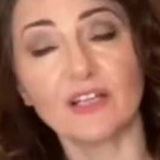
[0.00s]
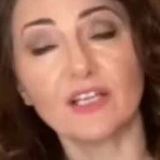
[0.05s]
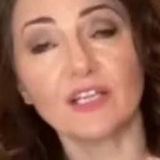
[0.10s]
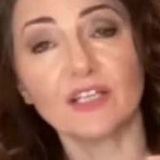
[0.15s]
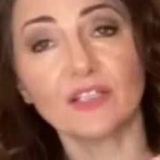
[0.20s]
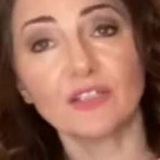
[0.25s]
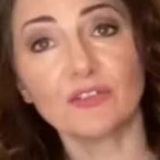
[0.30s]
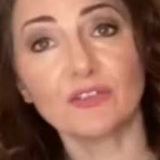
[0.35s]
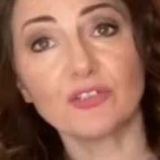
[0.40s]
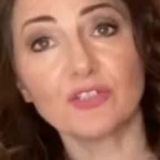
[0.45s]
you
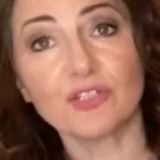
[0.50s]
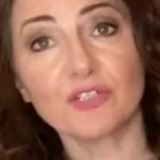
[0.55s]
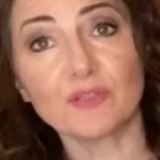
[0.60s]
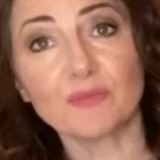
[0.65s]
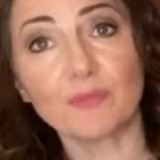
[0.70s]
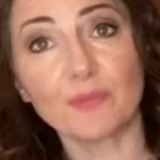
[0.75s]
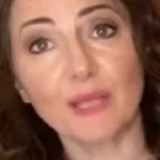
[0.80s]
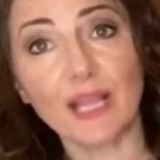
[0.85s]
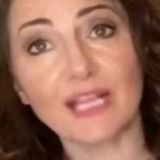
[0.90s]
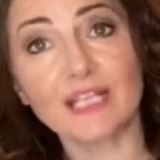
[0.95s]
can just
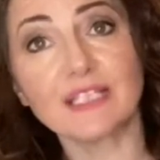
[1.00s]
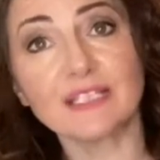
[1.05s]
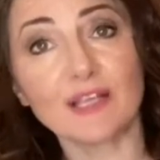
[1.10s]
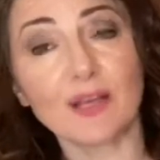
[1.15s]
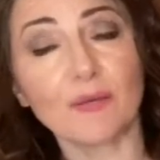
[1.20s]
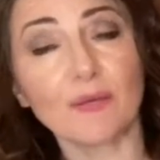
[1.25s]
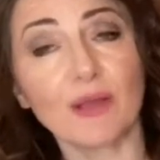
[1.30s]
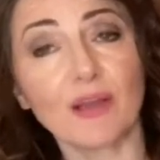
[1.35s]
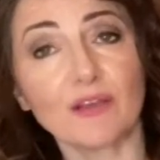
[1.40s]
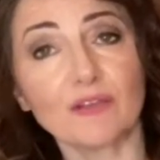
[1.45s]
blend up
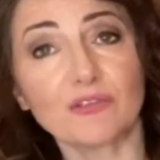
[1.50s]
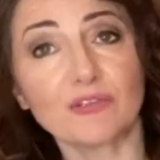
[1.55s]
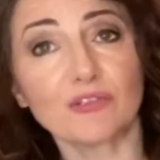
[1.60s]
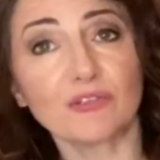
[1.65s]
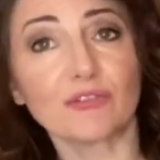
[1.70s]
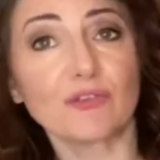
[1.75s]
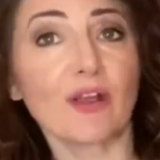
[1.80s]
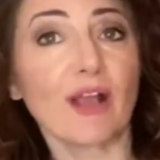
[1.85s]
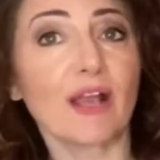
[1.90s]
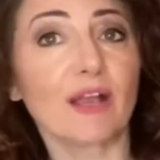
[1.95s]
100
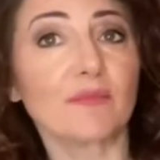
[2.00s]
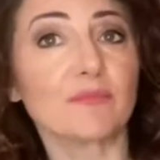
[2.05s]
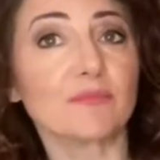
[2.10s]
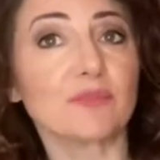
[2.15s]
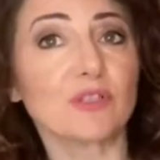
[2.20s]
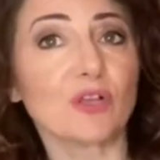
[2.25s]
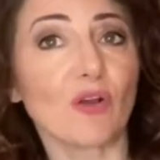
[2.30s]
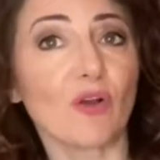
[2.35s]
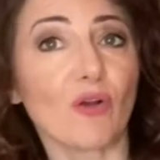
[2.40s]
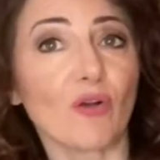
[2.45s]
grams
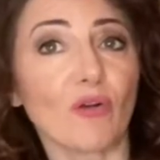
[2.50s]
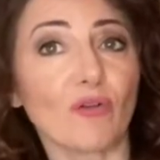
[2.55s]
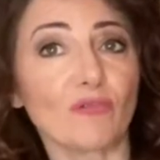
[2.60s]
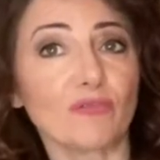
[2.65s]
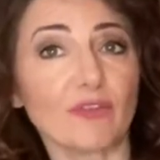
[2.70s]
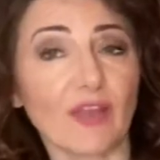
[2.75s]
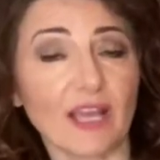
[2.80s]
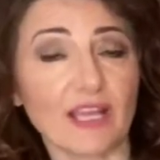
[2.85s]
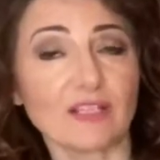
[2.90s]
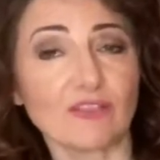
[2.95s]
of
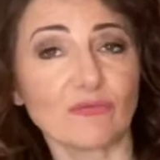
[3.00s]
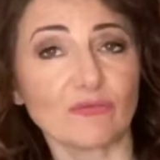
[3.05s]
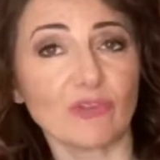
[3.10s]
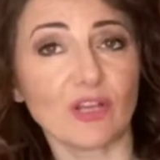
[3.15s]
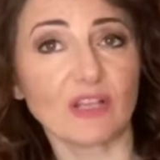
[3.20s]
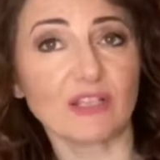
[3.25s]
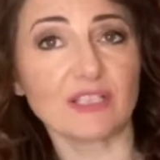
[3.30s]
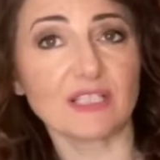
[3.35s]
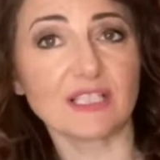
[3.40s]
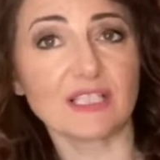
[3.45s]

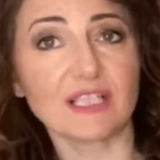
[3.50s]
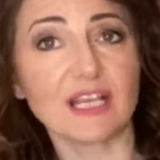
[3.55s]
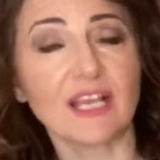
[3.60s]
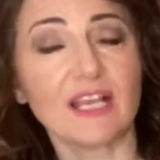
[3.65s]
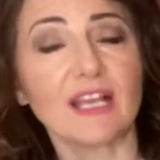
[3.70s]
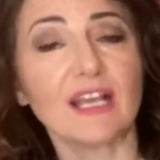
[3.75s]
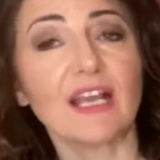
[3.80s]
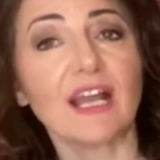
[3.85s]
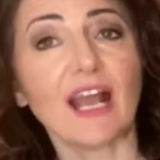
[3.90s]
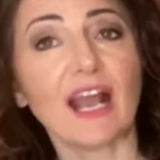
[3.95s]
hazelnuts
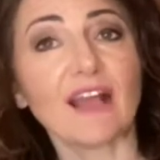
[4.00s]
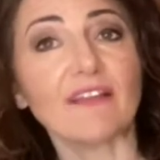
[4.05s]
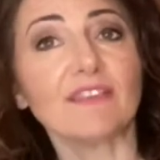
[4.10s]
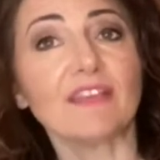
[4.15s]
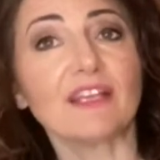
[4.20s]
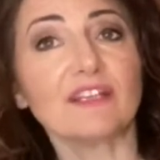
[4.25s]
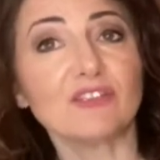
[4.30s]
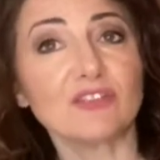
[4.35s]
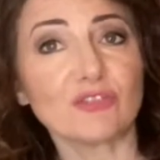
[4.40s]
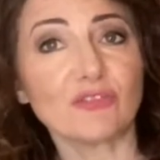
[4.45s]
and then
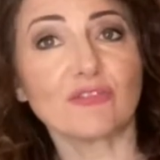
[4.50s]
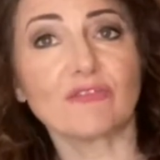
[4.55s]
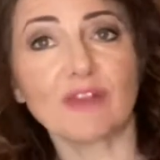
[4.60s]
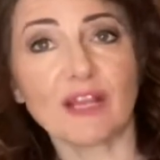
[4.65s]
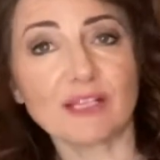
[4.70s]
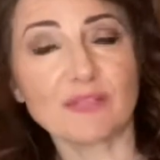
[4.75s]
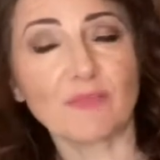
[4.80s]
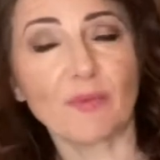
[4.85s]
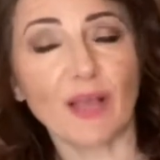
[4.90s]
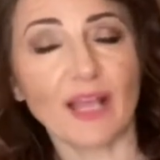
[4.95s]
do the rest
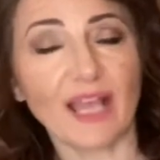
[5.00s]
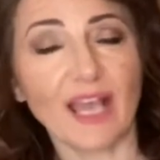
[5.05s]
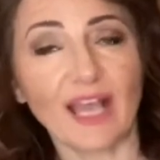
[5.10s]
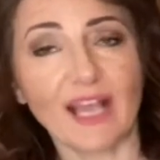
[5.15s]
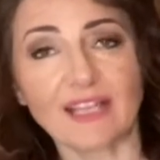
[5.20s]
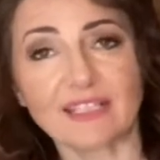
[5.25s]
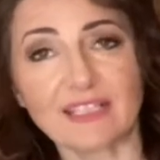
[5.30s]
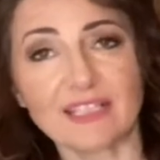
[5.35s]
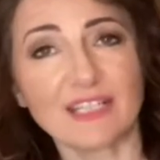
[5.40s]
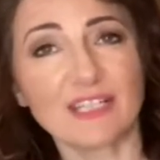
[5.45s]
by hand.
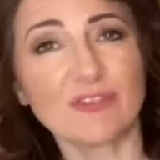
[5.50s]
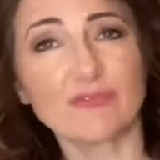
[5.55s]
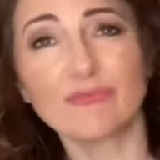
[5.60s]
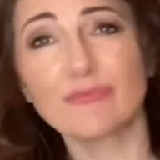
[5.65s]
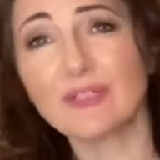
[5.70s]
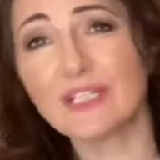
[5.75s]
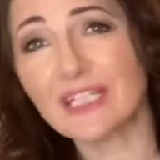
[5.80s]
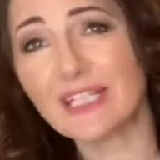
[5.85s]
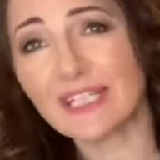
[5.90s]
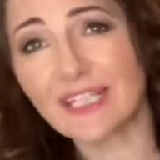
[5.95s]
And it's
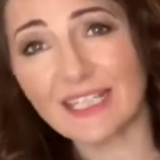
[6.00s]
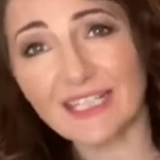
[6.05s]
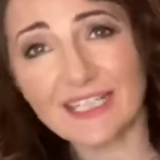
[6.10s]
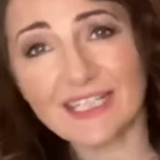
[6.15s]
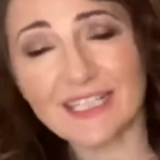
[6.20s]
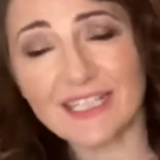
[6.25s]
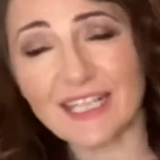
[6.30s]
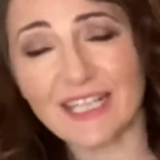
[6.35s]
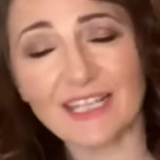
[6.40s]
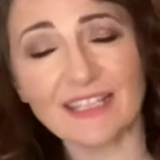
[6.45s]
really
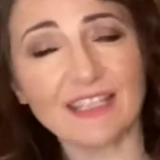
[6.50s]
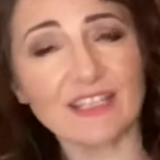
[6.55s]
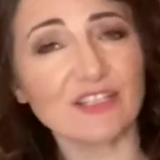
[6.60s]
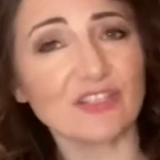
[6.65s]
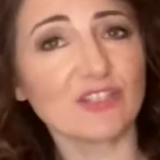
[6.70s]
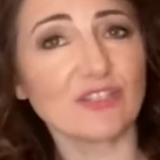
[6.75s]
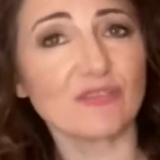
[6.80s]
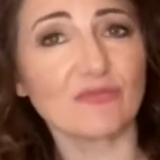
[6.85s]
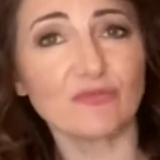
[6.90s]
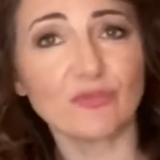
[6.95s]
easy. There's
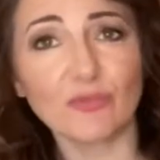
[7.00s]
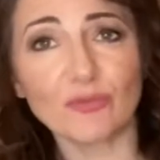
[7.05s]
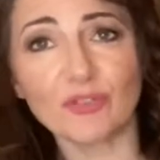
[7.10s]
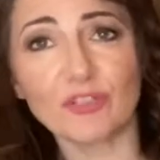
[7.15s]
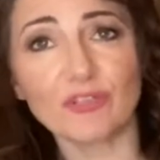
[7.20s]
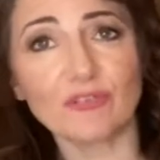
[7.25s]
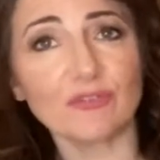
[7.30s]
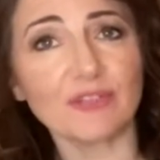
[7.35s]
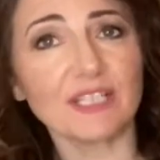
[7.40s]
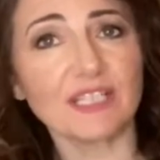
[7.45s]
just 4
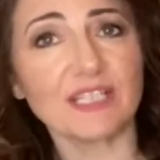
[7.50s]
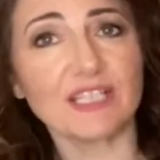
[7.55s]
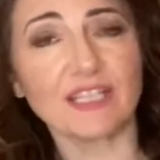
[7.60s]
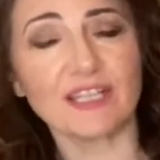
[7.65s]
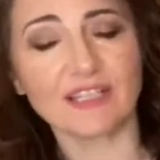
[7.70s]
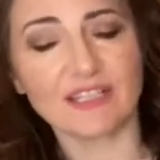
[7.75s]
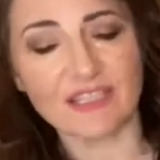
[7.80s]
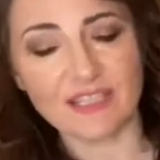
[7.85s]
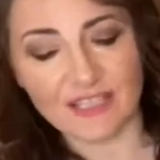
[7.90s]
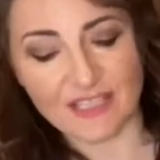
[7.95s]

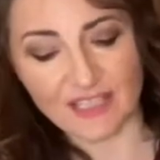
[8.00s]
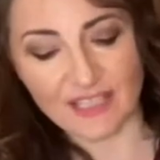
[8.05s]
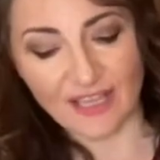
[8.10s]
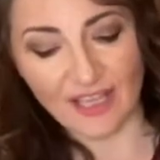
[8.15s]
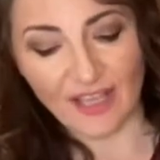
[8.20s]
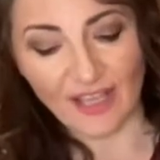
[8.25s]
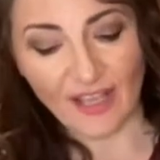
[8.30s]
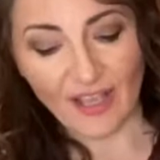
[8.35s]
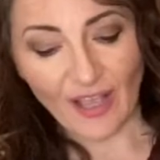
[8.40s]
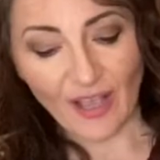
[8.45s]
ingredients.
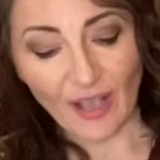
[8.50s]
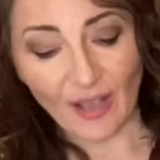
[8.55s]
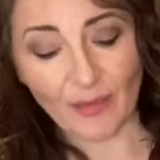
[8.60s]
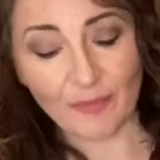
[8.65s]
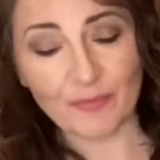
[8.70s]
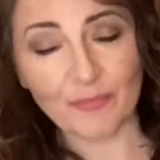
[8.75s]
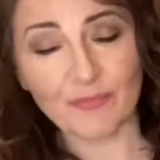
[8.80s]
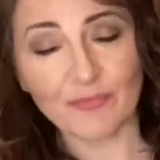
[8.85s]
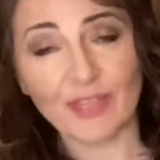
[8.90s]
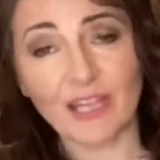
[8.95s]

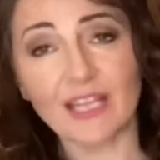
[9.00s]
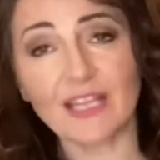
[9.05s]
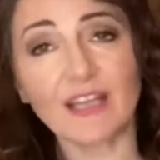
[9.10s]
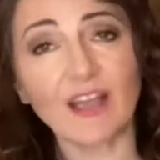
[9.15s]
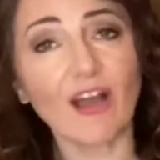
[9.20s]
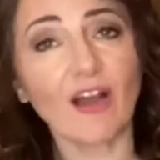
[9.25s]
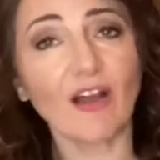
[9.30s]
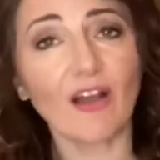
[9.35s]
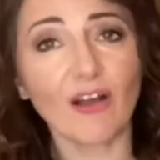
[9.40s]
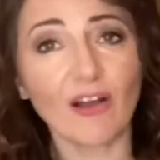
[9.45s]
They
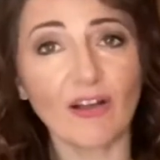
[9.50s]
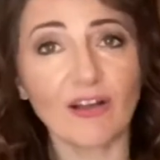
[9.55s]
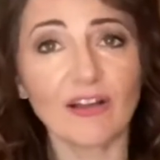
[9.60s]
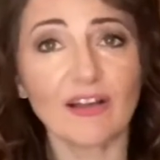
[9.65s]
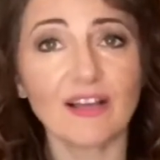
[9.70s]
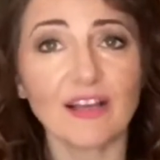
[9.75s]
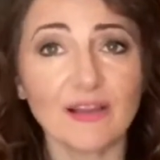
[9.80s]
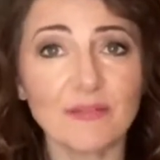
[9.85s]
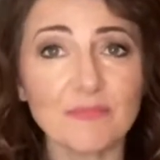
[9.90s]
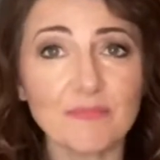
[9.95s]
are
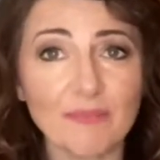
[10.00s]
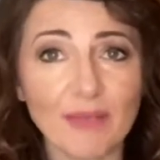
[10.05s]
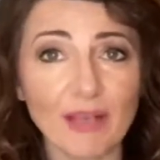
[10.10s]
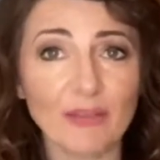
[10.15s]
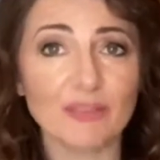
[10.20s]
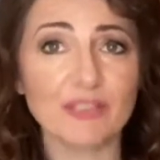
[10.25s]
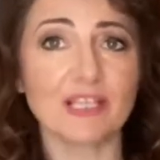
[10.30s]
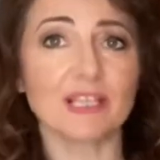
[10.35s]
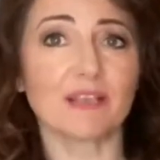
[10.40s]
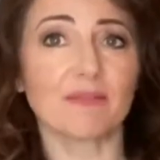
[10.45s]
melt
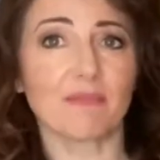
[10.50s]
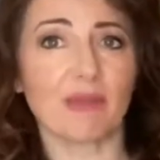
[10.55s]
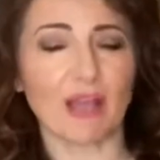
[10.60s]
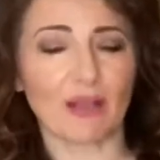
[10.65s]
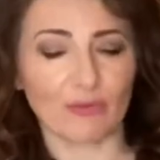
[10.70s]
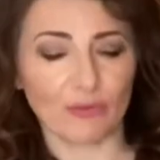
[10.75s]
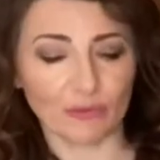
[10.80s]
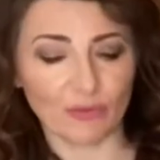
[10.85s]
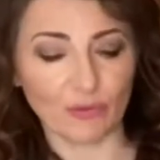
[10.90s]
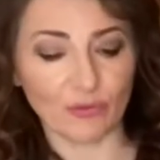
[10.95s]
in the mouth
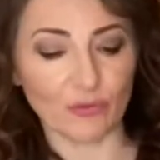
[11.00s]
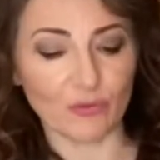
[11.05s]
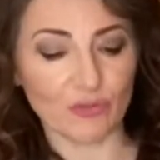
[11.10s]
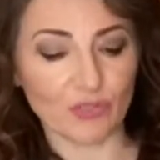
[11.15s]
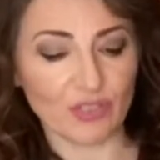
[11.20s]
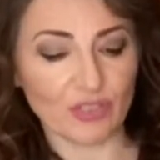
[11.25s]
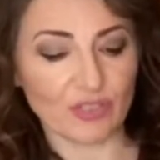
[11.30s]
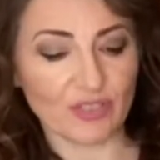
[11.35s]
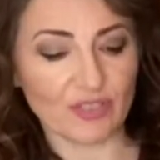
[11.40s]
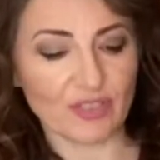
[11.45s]

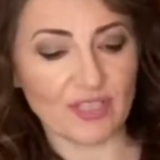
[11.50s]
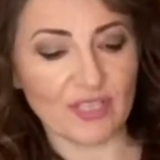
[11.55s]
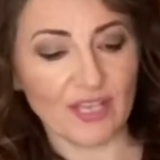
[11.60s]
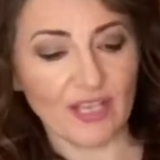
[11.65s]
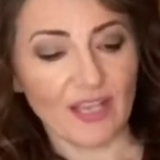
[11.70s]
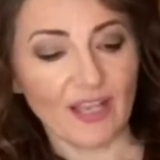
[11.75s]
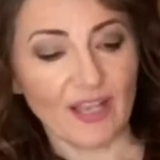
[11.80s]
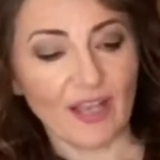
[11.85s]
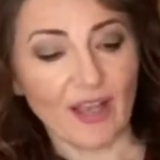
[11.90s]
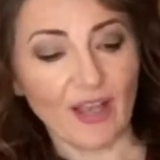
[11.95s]
gorgeous.
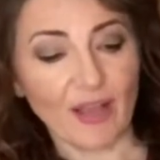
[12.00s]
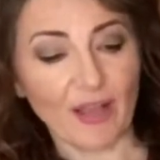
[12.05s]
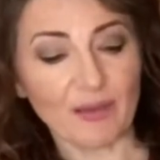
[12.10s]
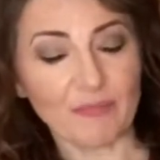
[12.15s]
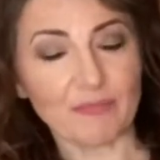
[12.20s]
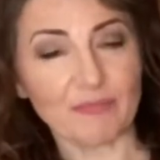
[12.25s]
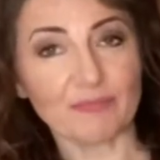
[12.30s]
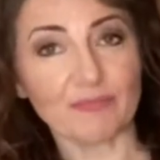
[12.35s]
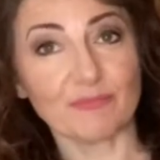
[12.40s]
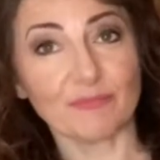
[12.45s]

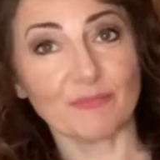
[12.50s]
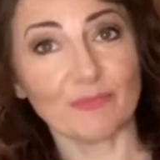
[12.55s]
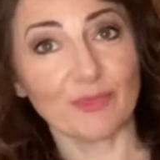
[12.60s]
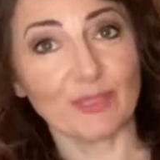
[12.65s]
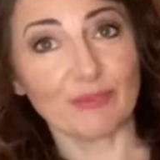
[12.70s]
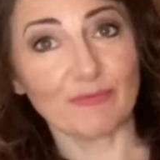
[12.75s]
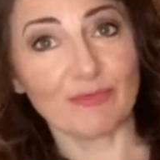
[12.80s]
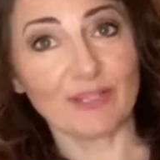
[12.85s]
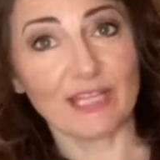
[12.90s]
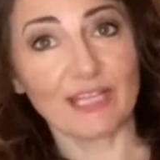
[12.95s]
We
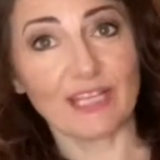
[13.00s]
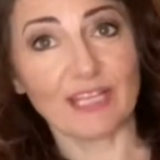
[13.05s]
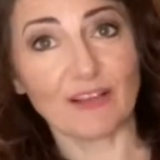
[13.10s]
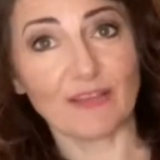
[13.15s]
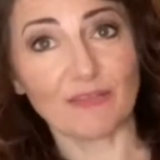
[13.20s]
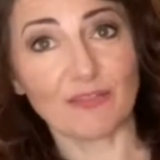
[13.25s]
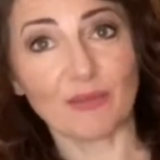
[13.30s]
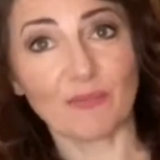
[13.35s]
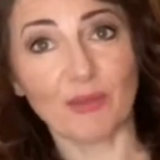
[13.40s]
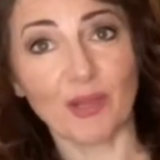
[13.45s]
really love
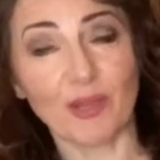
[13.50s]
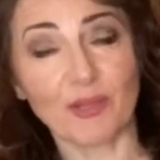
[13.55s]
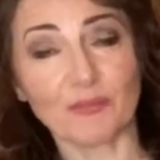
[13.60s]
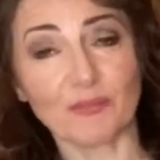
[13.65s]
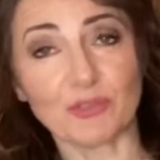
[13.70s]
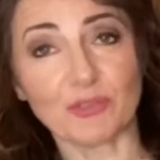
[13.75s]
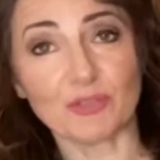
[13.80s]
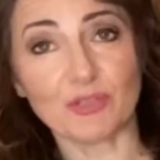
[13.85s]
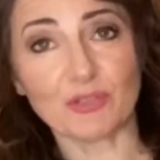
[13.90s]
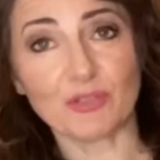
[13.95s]
them. I hope you
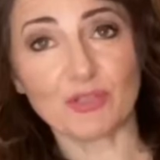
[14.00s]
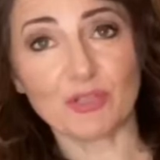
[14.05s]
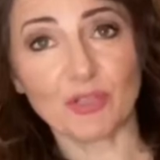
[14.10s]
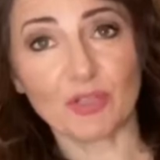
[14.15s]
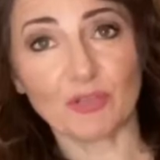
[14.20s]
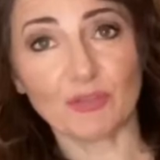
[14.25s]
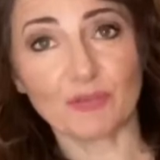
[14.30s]
do too.